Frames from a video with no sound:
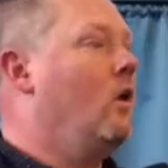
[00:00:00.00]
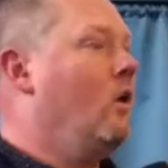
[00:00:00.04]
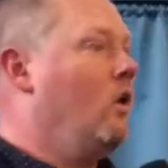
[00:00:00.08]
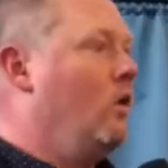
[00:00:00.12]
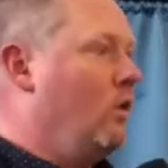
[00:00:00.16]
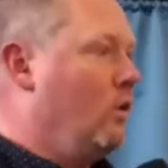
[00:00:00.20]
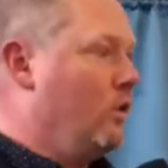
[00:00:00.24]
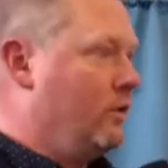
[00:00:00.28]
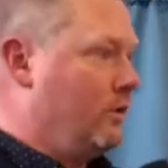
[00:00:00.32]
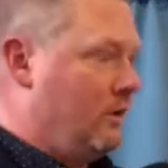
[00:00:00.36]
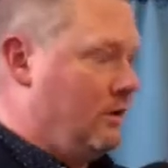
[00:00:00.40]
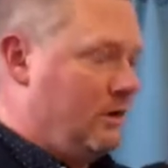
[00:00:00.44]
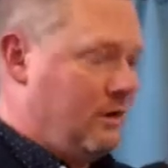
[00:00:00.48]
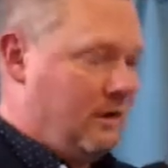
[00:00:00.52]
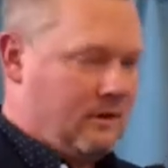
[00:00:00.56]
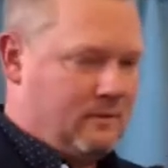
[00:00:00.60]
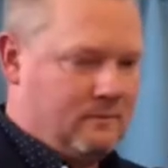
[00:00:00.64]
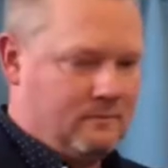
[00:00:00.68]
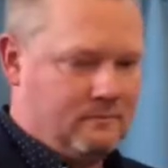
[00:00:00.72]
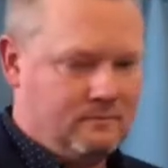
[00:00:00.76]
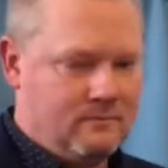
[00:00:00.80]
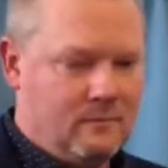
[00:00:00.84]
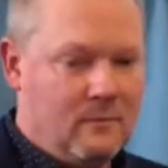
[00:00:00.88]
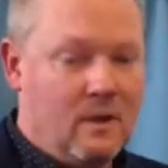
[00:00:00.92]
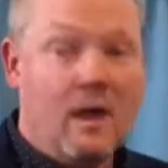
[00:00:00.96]
orderly.
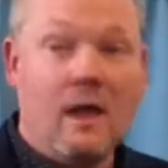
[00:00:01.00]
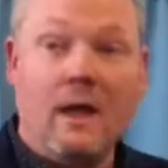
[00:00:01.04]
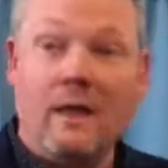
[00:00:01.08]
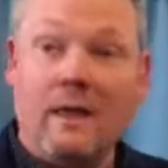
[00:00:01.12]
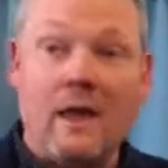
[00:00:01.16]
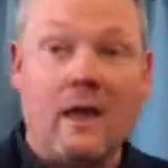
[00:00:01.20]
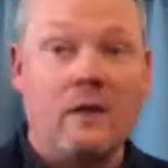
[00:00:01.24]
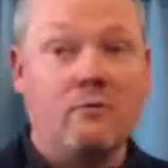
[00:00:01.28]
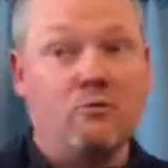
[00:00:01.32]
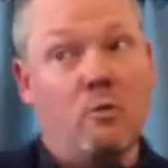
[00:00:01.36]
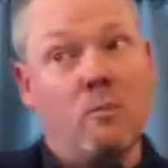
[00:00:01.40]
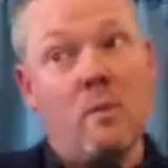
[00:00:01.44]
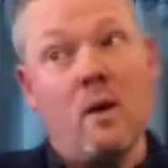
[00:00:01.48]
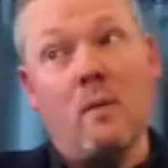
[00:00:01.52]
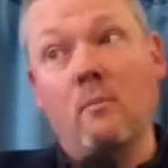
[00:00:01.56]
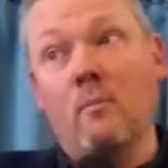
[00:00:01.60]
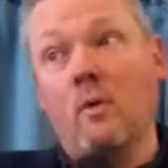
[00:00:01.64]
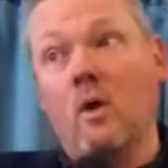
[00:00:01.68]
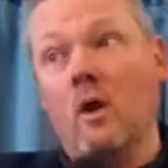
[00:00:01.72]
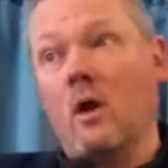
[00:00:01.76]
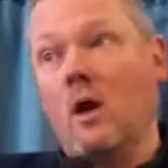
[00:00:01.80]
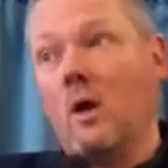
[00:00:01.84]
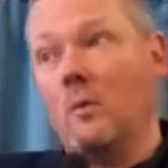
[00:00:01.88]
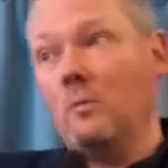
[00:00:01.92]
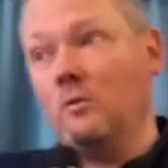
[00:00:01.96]
Again,
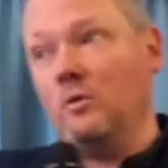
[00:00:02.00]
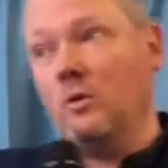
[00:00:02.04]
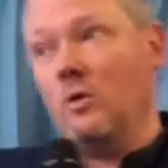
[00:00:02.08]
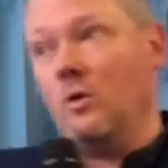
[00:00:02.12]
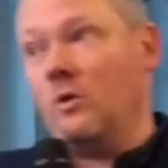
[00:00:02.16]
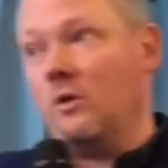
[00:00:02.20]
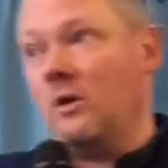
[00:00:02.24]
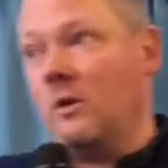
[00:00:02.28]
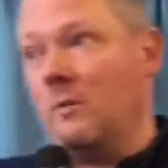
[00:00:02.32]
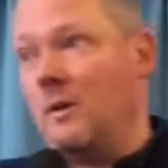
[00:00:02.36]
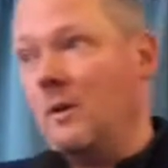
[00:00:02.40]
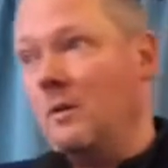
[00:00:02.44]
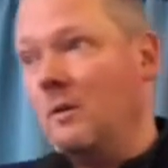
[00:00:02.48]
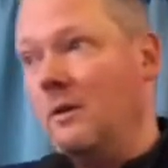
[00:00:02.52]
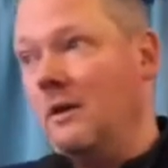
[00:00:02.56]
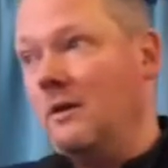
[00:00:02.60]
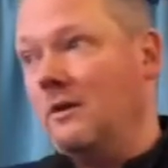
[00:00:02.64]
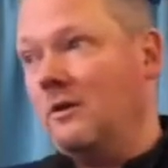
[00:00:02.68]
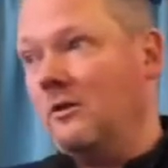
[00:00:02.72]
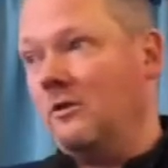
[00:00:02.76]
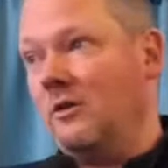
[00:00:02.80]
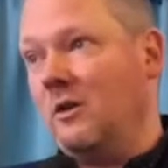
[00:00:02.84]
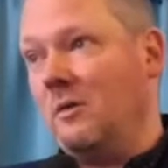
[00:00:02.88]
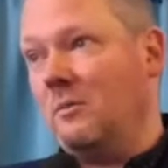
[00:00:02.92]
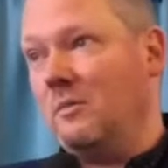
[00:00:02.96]
remember, I'm talking about
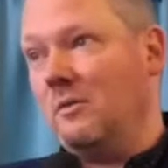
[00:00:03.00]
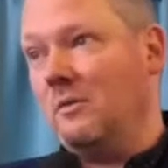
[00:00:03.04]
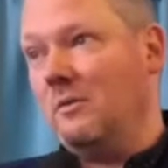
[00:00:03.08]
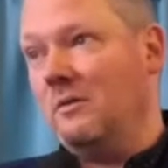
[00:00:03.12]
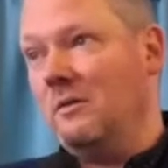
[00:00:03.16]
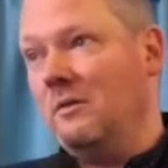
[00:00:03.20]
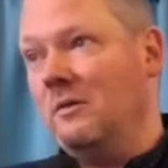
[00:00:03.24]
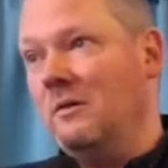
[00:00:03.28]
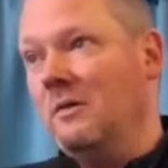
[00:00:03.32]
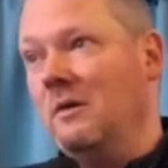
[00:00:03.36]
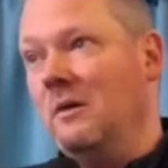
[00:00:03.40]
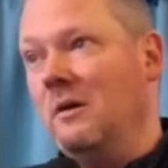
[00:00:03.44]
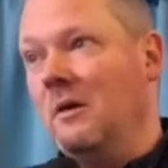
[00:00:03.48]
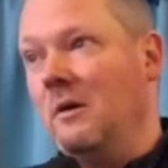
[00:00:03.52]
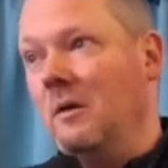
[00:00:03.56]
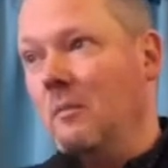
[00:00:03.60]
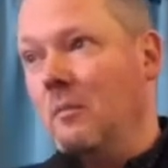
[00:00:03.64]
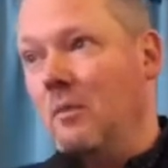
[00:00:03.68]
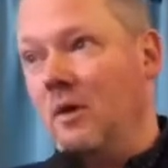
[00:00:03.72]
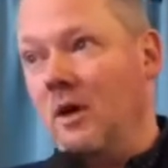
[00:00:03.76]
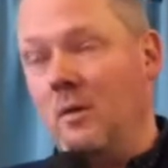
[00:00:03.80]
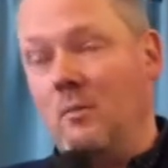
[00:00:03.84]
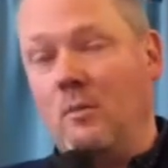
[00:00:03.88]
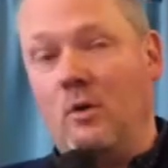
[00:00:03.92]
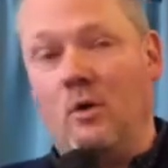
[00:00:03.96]
leadership,
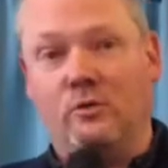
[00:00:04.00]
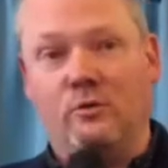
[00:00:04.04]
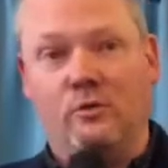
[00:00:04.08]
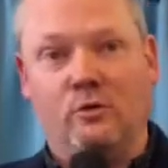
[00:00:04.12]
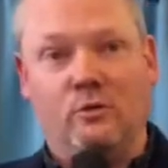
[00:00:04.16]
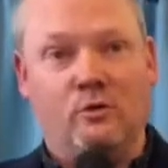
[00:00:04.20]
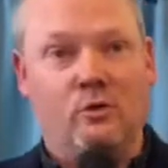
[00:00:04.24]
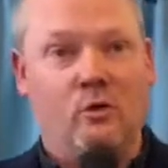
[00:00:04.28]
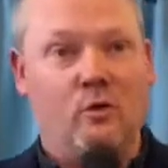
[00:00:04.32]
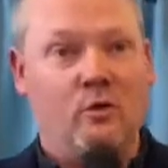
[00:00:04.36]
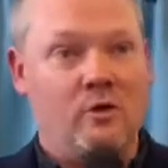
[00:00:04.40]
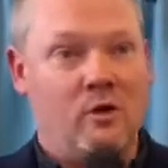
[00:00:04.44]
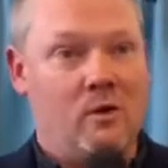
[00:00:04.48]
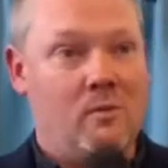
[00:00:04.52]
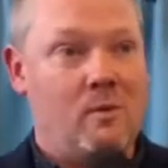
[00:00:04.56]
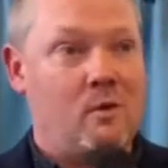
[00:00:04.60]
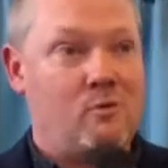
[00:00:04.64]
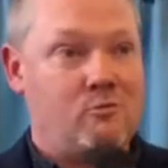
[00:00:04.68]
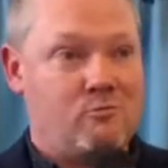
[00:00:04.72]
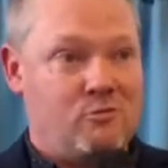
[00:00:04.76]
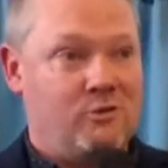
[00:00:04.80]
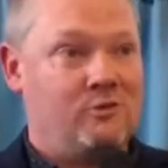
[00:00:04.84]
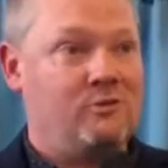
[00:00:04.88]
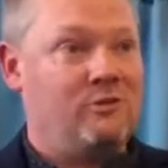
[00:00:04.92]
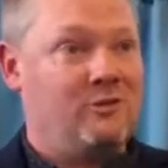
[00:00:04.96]
but I'm also talking about
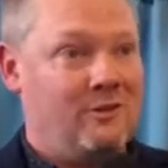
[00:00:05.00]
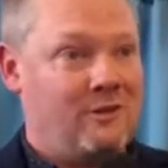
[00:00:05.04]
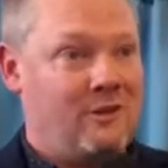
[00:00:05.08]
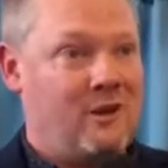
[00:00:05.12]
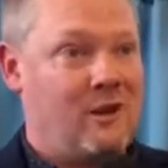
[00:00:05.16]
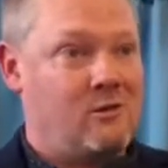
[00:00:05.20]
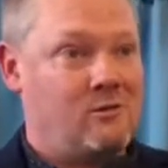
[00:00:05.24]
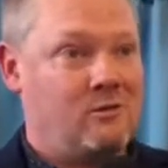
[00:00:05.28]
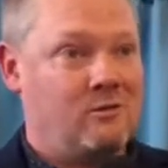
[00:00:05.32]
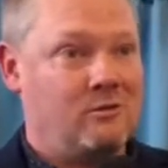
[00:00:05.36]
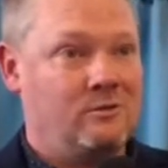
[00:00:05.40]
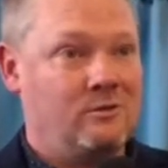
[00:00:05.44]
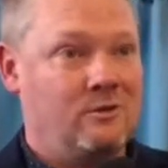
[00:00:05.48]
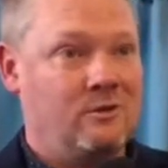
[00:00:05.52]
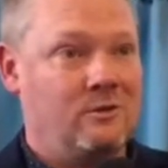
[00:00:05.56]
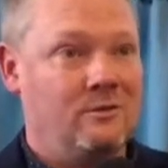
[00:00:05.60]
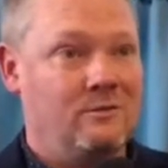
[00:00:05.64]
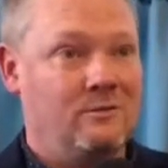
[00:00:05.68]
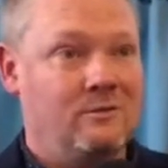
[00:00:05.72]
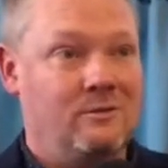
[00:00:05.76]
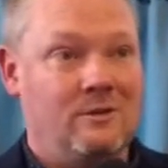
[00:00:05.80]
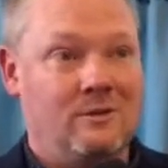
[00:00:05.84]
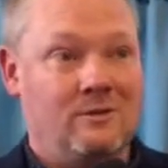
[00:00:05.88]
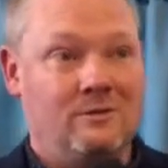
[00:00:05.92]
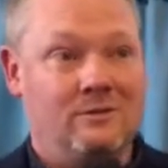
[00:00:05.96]
Christian character.
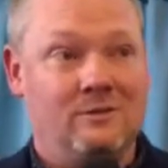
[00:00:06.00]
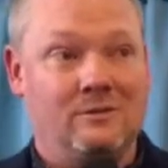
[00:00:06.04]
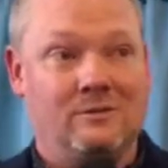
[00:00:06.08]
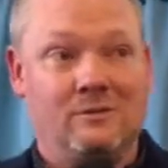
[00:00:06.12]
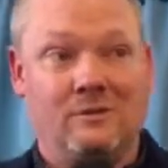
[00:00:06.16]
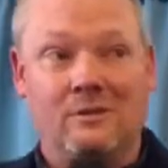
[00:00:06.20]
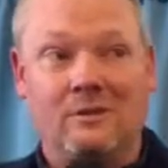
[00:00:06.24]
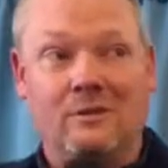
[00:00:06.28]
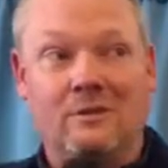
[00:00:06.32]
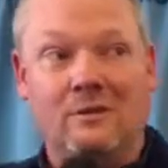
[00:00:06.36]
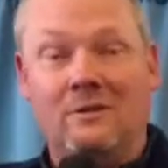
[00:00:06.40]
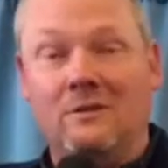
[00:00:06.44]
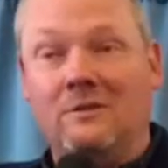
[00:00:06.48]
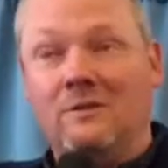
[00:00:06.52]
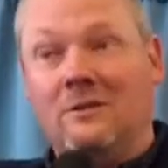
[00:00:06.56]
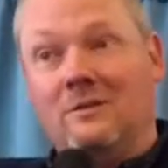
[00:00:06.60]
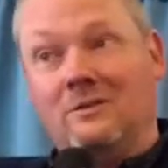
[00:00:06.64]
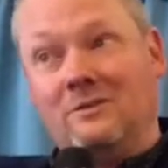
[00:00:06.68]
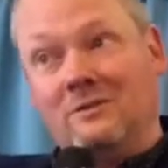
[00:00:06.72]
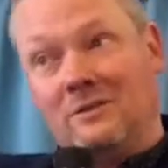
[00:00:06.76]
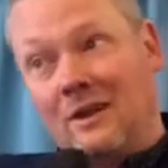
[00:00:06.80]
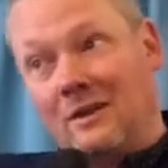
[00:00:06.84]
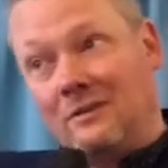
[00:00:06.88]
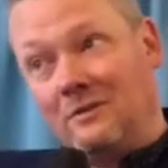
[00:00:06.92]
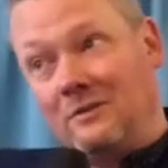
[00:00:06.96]
This is the
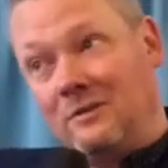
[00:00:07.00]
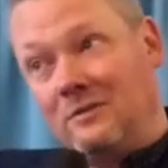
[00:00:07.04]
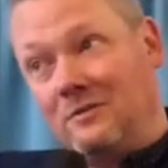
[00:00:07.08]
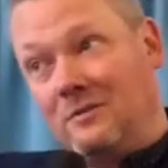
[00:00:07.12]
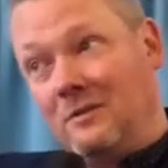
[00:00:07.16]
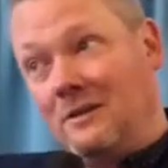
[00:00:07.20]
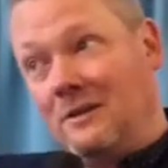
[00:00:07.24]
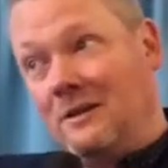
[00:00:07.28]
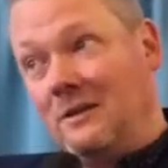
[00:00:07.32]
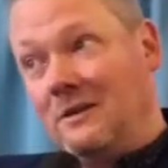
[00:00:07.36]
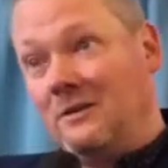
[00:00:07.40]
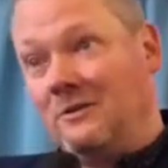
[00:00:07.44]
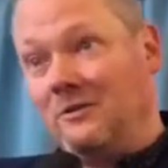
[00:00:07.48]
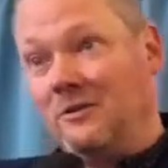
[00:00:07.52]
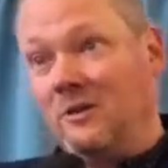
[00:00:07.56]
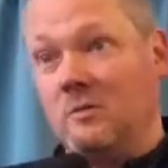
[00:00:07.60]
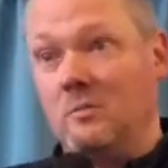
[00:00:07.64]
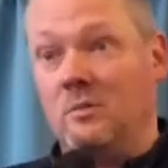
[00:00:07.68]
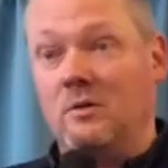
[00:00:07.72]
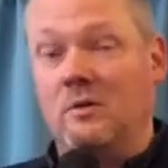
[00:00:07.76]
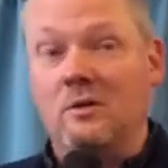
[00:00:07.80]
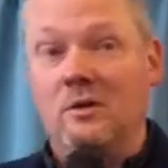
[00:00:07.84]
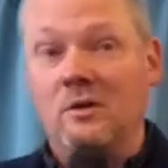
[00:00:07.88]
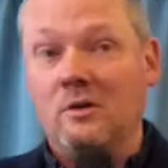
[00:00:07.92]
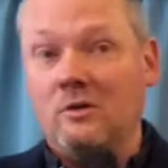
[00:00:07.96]
standard for
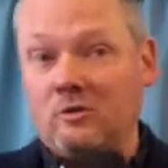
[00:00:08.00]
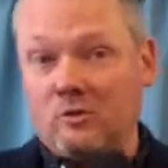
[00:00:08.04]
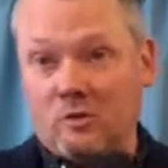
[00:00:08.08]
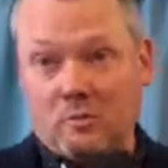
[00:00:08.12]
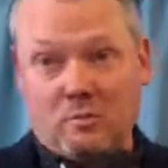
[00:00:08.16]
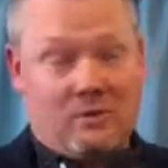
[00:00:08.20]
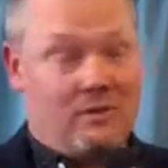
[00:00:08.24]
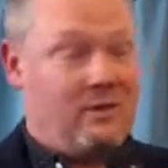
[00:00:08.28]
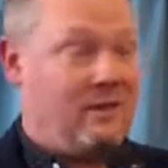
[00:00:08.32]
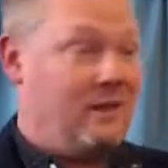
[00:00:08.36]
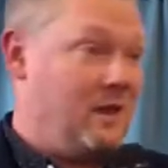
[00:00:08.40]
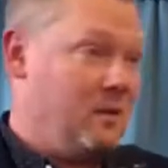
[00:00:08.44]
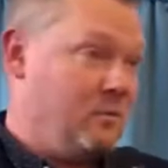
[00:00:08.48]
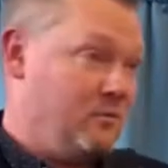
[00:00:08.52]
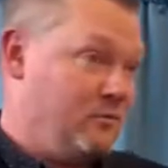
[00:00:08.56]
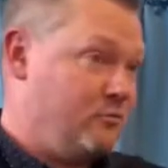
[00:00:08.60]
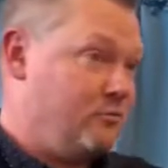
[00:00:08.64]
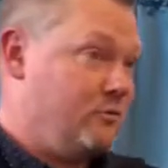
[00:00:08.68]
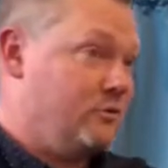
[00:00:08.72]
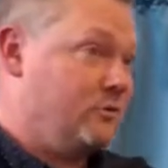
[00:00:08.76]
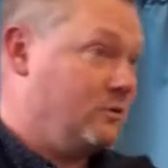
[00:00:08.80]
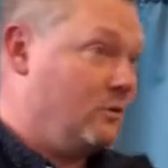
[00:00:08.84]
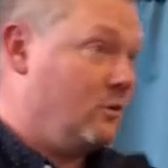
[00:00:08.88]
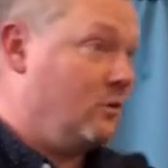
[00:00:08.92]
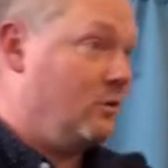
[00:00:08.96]
leadership, should be the aim
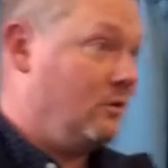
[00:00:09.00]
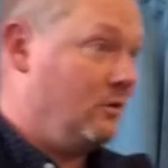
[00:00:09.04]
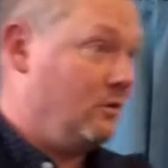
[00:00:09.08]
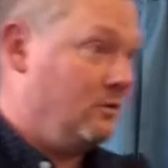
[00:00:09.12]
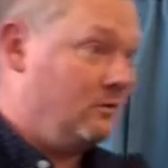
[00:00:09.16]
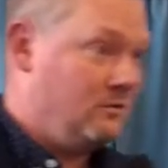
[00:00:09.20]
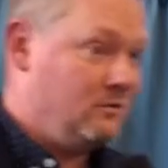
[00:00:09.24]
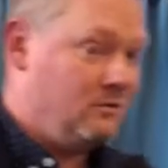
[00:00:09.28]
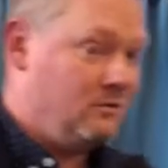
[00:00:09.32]
for us all.